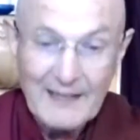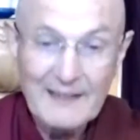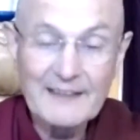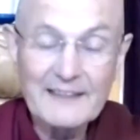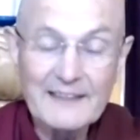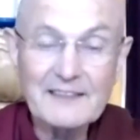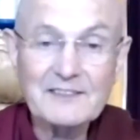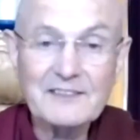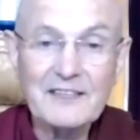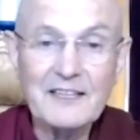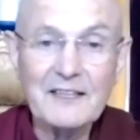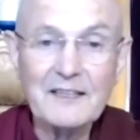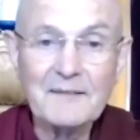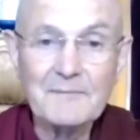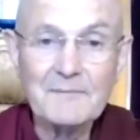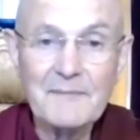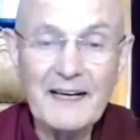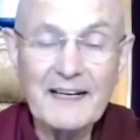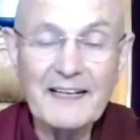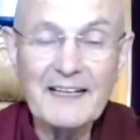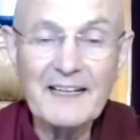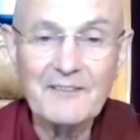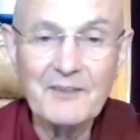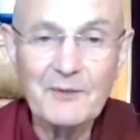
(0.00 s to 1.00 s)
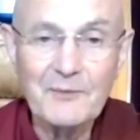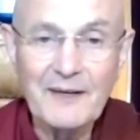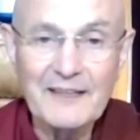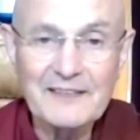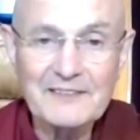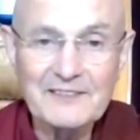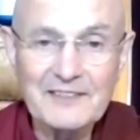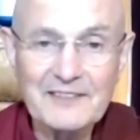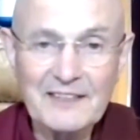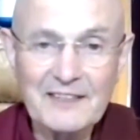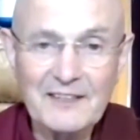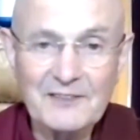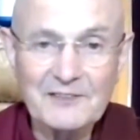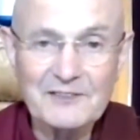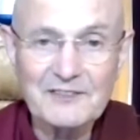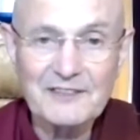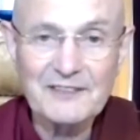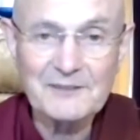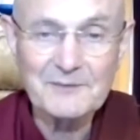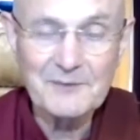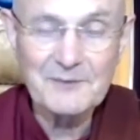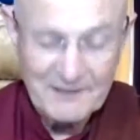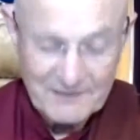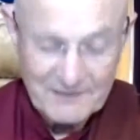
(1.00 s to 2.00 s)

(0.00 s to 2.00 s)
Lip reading: least in many of the Western countries,